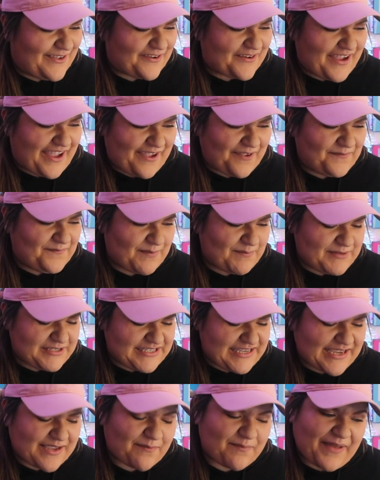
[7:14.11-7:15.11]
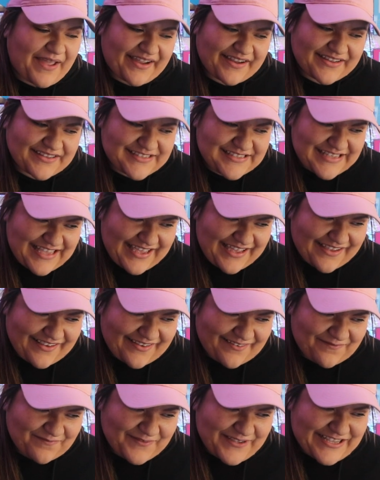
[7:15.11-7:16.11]
Okay, I'm gonna take it back a sec
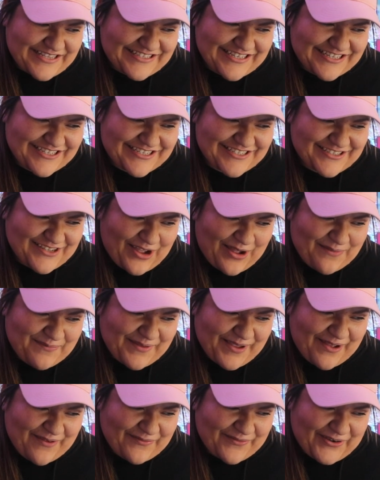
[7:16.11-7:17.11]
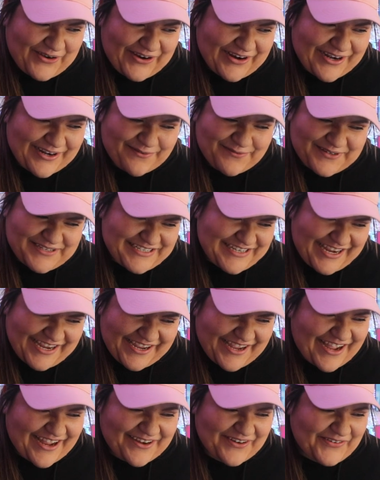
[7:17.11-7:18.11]
because he just caught me off guard, which
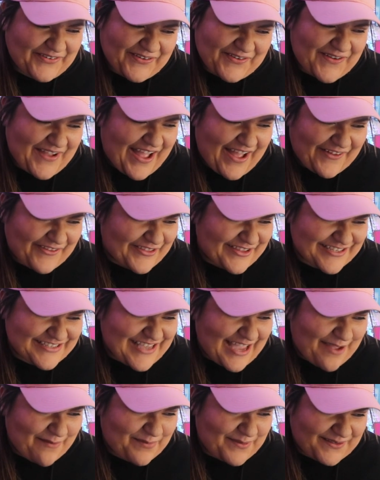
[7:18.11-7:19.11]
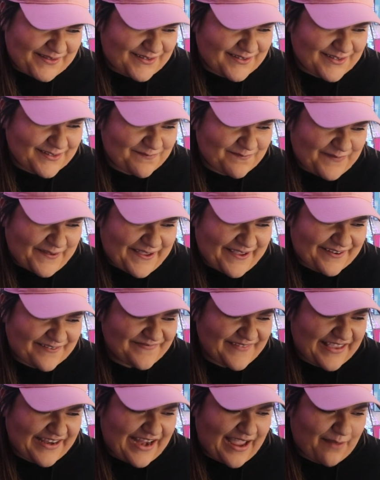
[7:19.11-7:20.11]
I, I don't know how this happened, but
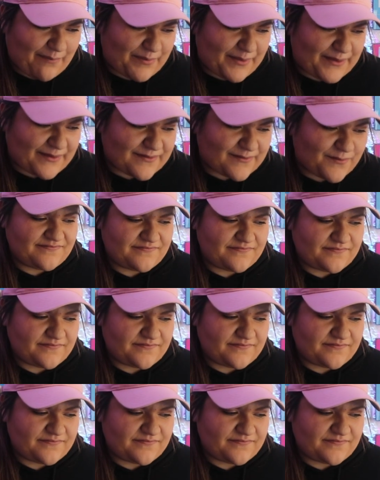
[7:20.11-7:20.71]
it happened.